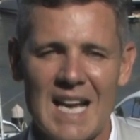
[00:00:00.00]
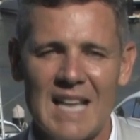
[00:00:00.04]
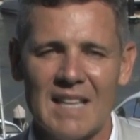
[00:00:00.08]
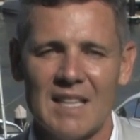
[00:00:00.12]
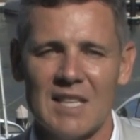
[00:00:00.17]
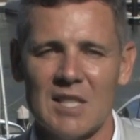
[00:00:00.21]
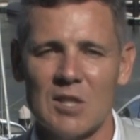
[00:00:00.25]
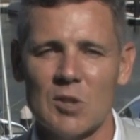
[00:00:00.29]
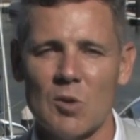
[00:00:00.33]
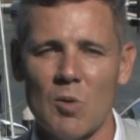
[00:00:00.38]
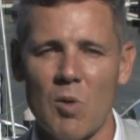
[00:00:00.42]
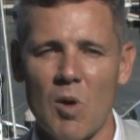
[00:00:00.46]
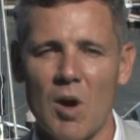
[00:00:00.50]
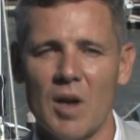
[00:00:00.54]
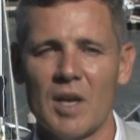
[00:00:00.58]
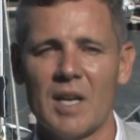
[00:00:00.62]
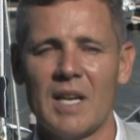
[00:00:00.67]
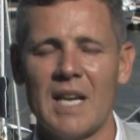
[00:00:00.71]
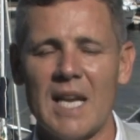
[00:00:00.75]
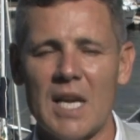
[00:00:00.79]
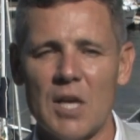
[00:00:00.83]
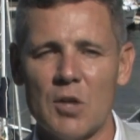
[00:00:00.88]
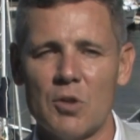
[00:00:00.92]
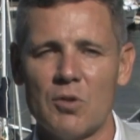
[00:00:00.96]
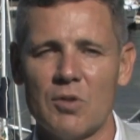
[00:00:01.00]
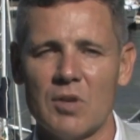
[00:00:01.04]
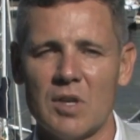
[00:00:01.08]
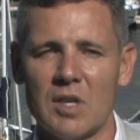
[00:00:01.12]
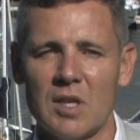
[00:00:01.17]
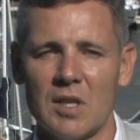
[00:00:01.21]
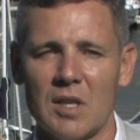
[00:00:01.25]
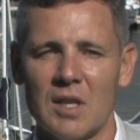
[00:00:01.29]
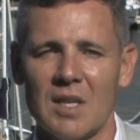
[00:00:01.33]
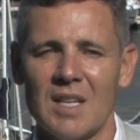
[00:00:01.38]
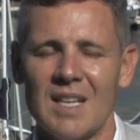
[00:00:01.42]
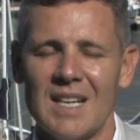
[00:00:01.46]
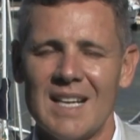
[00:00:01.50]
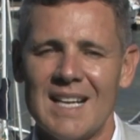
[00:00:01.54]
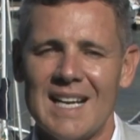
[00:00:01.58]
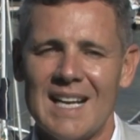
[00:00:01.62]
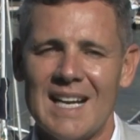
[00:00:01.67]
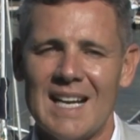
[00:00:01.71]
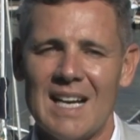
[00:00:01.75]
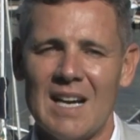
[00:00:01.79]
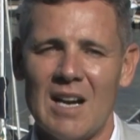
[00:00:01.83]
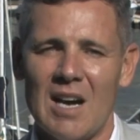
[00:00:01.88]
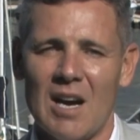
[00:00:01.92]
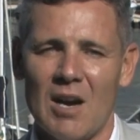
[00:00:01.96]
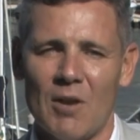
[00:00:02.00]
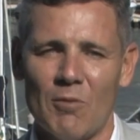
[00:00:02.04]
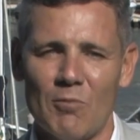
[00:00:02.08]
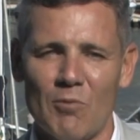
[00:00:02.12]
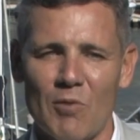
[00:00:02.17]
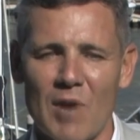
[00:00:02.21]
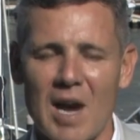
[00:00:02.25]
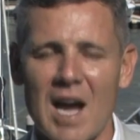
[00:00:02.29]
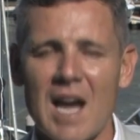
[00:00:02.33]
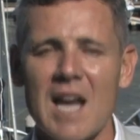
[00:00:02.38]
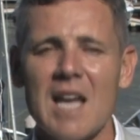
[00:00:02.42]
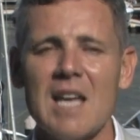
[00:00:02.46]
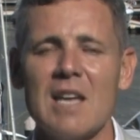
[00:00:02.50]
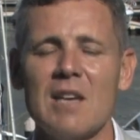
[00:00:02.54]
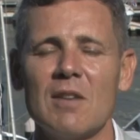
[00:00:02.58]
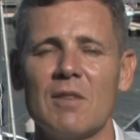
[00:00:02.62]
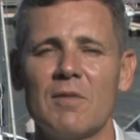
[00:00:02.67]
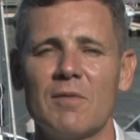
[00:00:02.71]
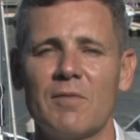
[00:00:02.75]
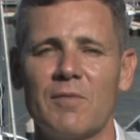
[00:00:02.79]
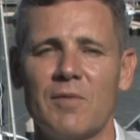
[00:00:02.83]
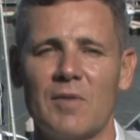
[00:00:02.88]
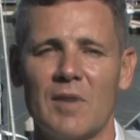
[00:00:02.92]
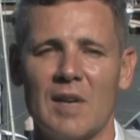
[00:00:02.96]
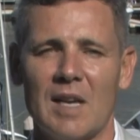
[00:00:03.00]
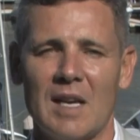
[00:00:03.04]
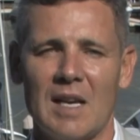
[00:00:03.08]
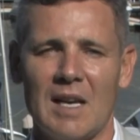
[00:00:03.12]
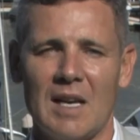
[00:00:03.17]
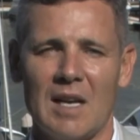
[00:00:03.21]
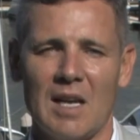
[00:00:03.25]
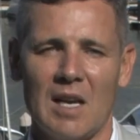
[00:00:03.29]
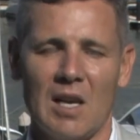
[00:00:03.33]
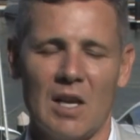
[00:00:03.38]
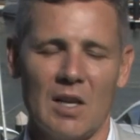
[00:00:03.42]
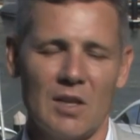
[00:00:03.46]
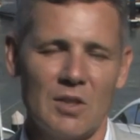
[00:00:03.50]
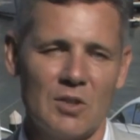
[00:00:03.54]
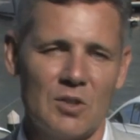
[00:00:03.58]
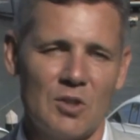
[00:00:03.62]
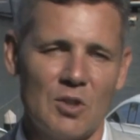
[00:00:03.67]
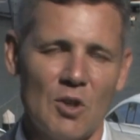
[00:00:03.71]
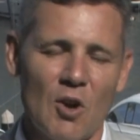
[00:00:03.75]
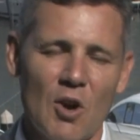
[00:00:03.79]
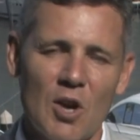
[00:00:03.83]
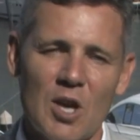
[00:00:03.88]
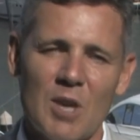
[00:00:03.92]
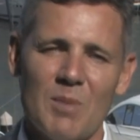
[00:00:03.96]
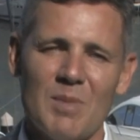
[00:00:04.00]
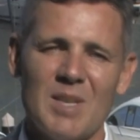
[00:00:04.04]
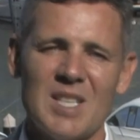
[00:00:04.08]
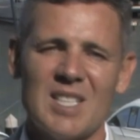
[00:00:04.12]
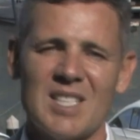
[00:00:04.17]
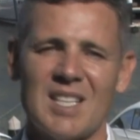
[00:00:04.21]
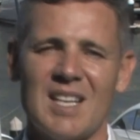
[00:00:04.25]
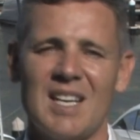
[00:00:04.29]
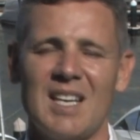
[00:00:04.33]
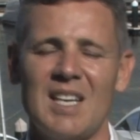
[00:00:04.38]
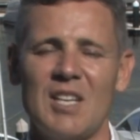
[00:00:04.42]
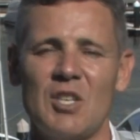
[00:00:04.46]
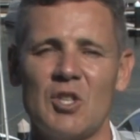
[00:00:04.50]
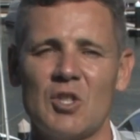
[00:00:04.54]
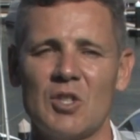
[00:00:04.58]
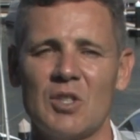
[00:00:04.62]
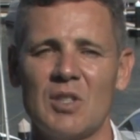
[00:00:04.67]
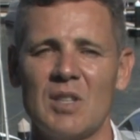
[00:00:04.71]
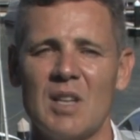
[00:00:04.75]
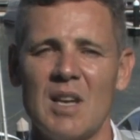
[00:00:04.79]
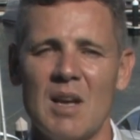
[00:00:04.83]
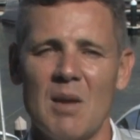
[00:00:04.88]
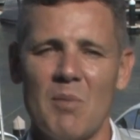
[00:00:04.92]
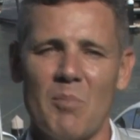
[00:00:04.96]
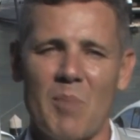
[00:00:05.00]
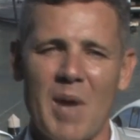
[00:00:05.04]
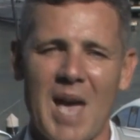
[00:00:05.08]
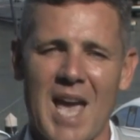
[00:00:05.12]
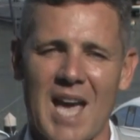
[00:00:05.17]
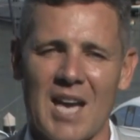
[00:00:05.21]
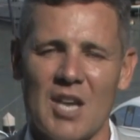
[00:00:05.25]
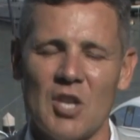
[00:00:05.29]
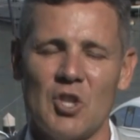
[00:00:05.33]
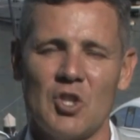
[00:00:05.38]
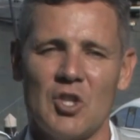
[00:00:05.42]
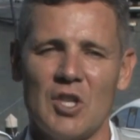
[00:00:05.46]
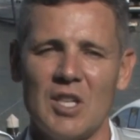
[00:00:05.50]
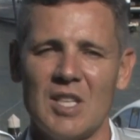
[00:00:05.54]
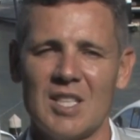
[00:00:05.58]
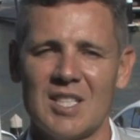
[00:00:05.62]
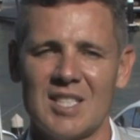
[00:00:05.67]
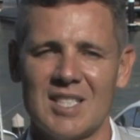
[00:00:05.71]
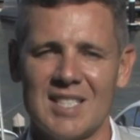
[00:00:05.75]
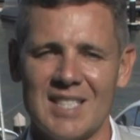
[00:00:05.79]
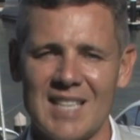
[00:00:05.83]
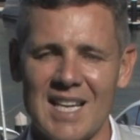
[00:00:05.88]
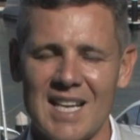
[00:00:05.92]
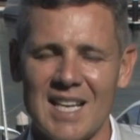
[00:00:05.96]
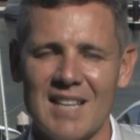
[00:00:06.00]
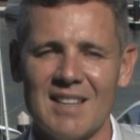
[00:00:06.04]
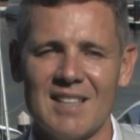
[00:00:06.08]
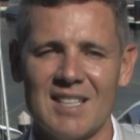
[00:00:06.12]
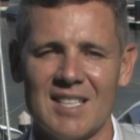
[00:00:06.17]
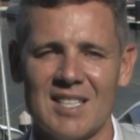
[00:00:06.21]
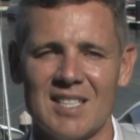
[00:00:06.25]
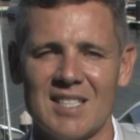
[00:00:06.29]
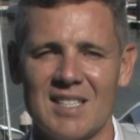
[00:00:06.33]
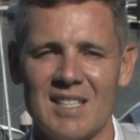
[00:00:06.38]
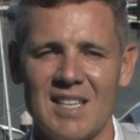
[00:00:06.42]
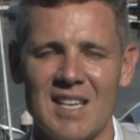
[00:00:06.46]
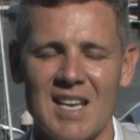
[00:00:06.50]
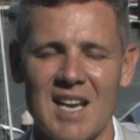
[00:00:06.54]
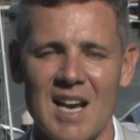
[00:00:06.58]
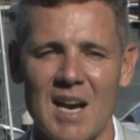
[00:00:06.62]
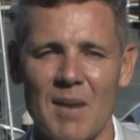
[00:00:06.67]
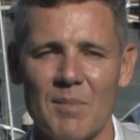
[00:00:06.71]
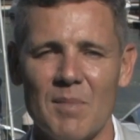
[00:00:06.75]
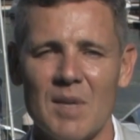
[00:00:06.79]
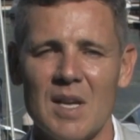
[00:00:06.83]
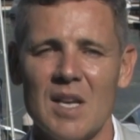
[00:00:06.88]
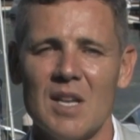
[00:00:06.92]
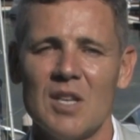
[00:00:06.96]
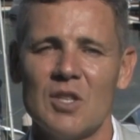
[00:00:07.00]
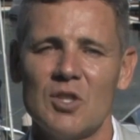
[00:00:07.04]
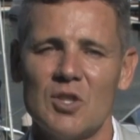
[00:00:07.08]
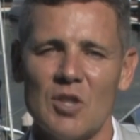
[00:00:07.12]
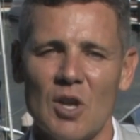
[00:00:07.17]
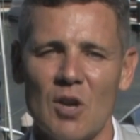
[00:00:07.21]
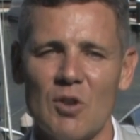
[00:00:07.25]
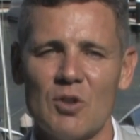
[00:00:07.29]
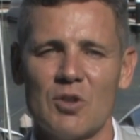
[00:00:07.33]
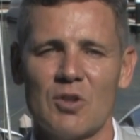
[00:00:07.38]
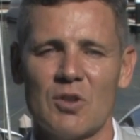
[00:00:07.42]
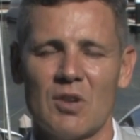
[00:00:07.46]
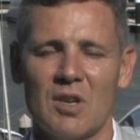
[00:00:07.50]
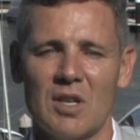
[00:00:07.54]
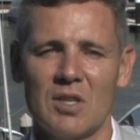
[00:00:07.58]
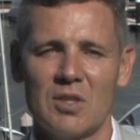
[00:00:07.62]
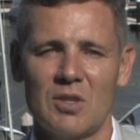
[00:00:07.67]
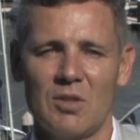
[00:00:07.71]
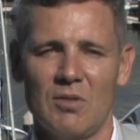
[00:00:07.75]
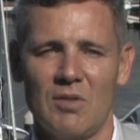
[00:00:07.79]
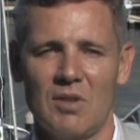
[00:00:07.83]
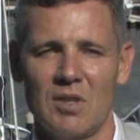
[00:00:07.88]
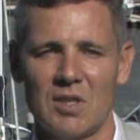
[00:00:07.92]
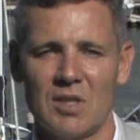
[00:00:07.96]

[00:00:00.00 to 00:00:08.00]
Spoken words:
There's quite an intricate array of documentation, packaging, setting this thing up. Don't try and do it